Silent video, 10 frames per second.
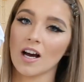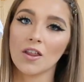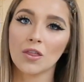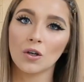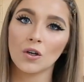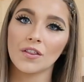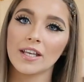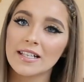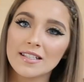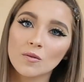I thought
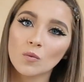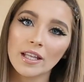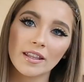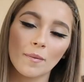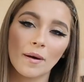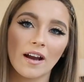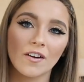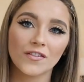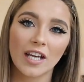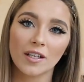this with a pair
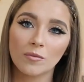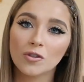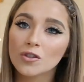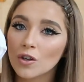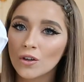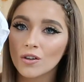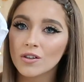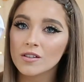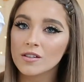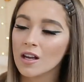of denim
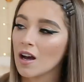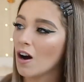shorts